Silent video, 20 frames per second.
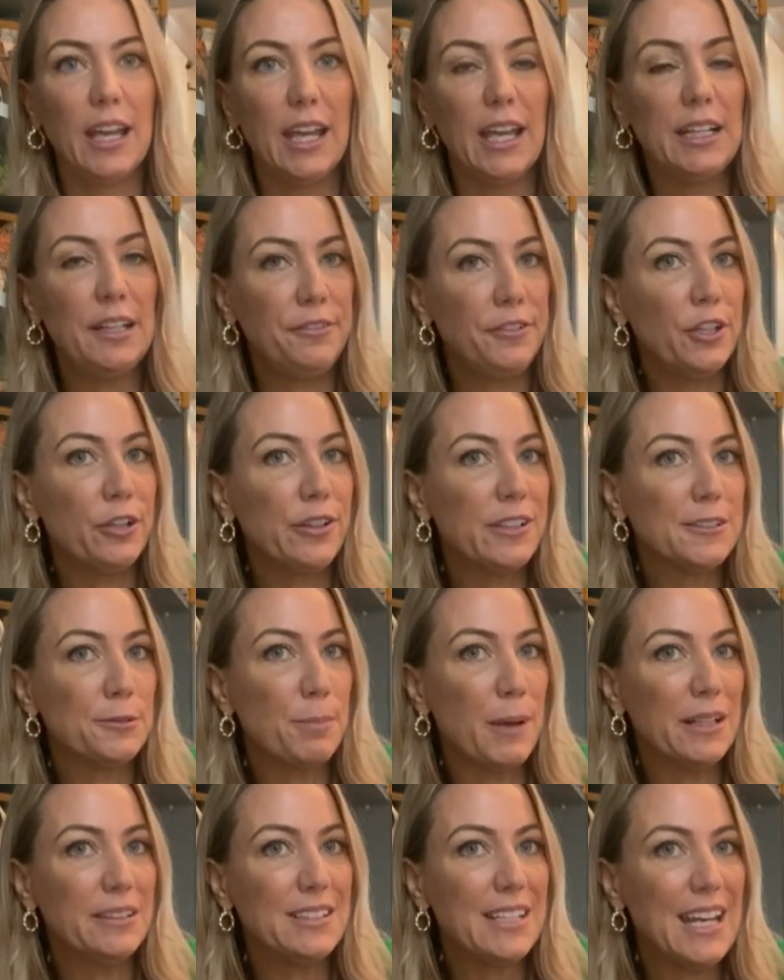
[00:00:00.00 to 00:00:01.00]
And if you're the
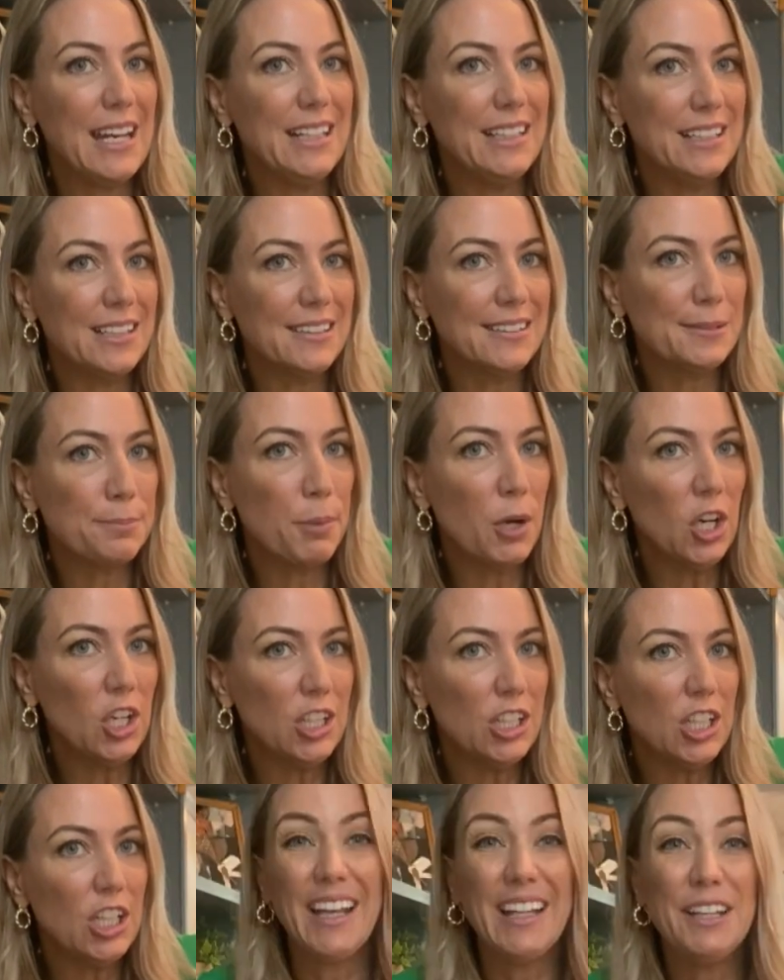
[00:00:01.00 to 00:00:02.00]
spontaneous
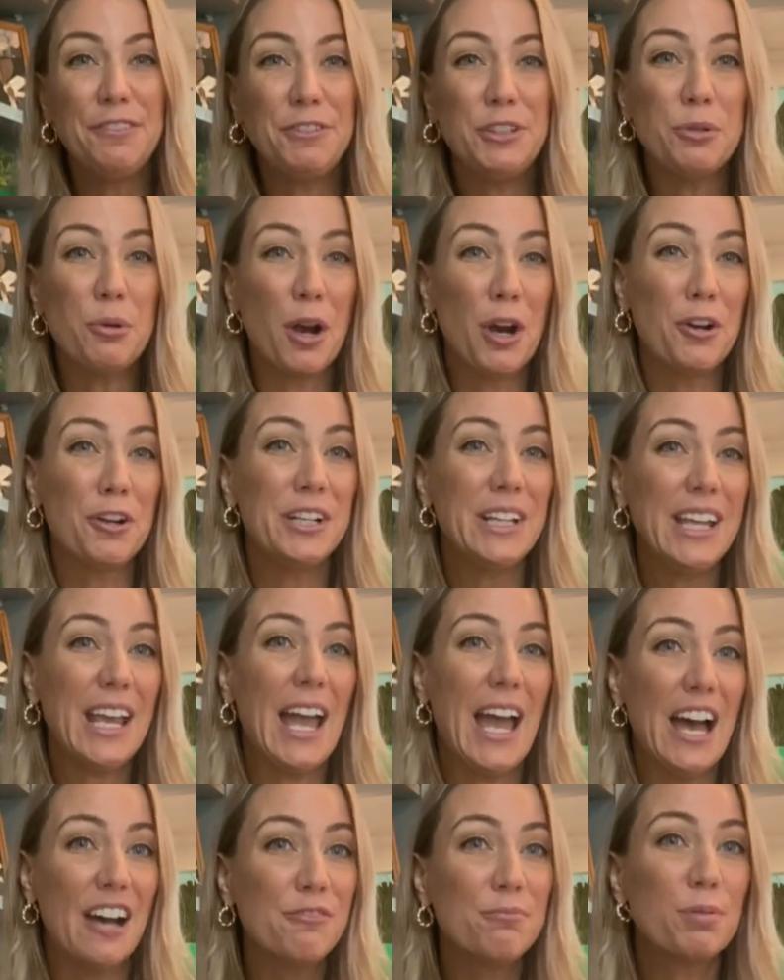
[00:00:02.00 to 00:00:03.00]
partner, and if you already
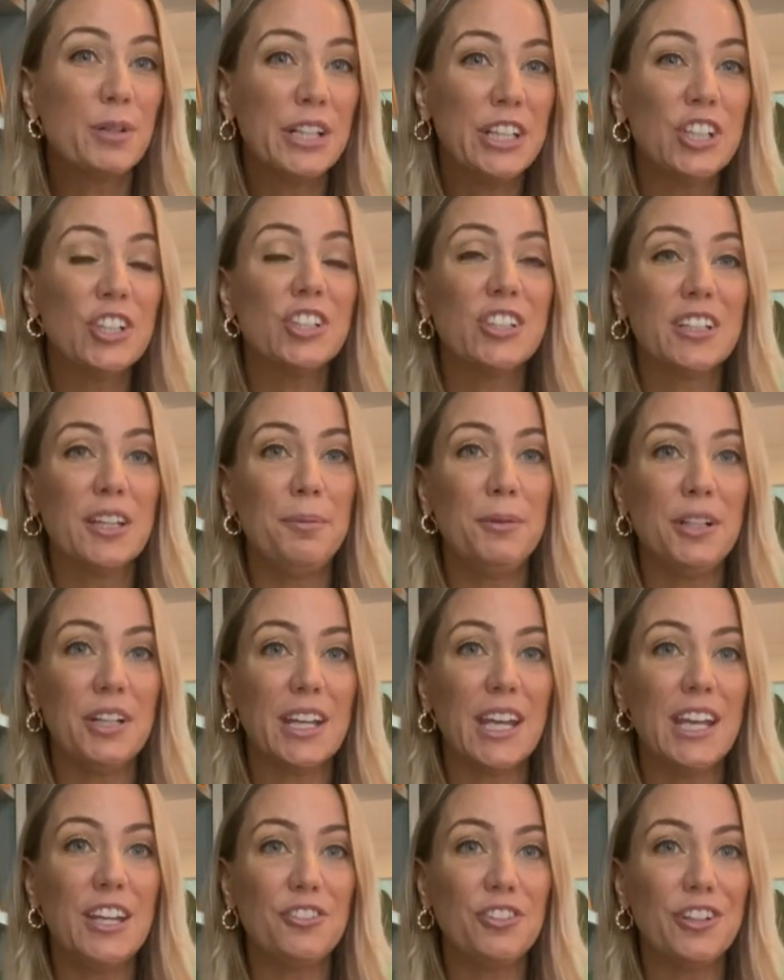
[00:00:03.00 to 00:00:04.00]
have pretty good
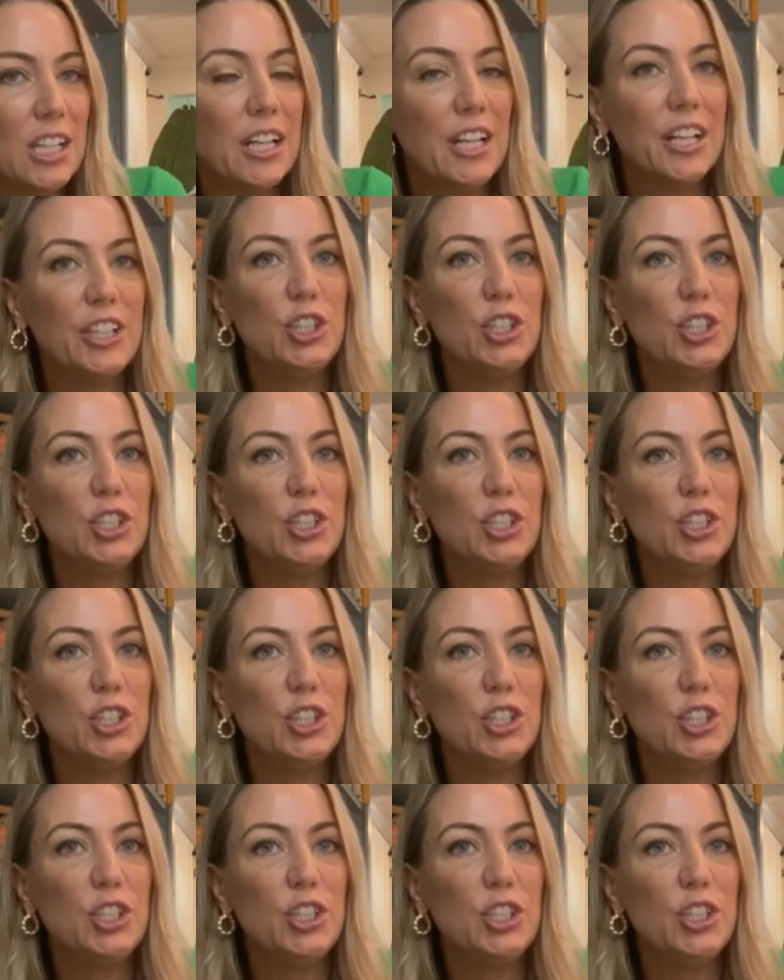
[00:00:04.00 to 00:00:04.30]
communication,